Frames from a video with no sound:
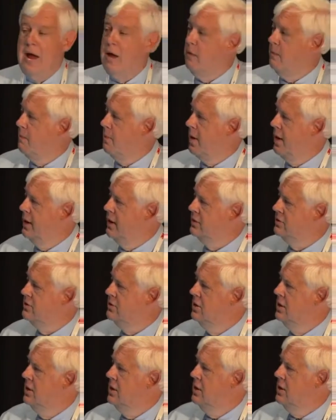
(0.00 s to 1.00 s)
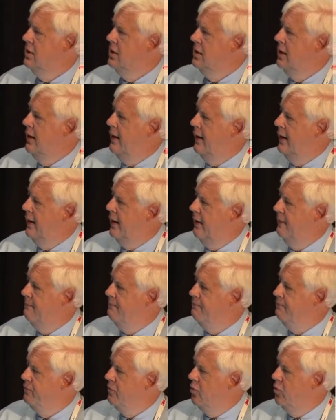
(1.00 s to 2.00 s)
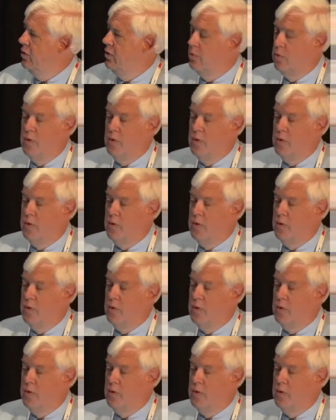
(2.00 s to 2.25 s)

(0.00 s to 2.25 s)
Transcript: outbreaks. Uh, we're,